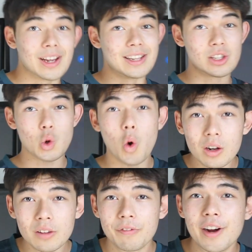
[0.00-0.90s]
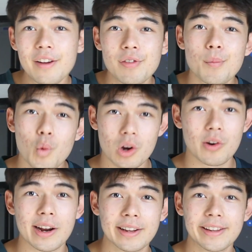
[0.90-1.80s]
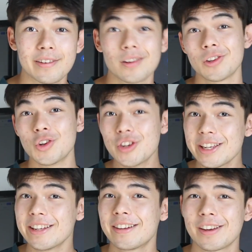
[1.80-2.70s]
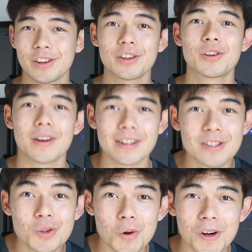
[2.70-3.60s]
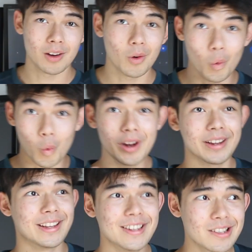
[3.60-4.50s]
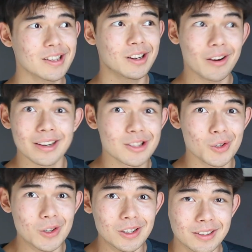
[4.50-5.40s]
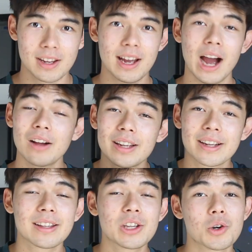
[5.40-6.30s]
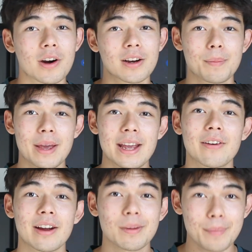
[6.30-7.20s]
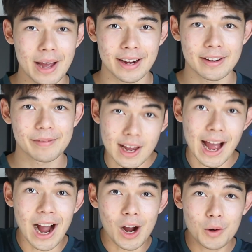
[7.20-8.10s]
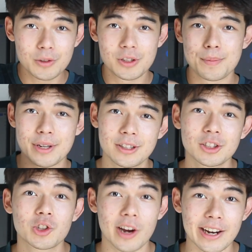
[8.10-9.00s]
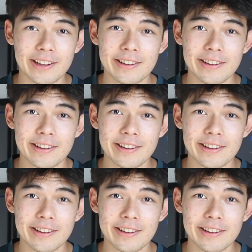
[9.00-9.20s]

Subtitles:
And to qualify for more credit, you need a good credit score. What is a credit score? How likely you are to pay credit back. How to build credit.